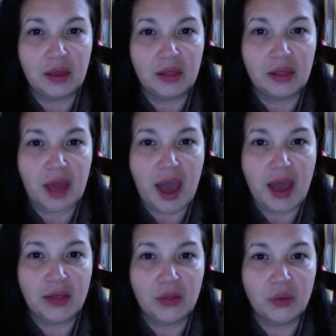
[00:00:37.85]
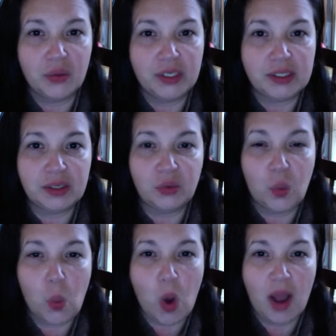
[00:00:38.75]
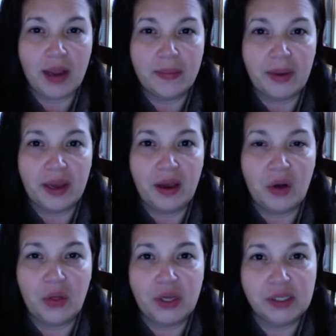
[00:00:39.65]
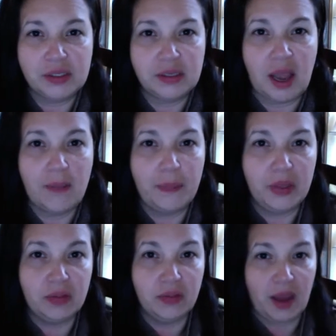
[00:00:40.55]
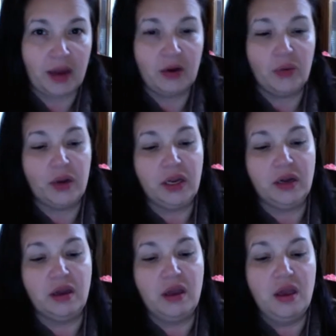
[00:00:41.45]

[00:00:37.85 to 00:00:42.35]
that the reason why my health has not been that great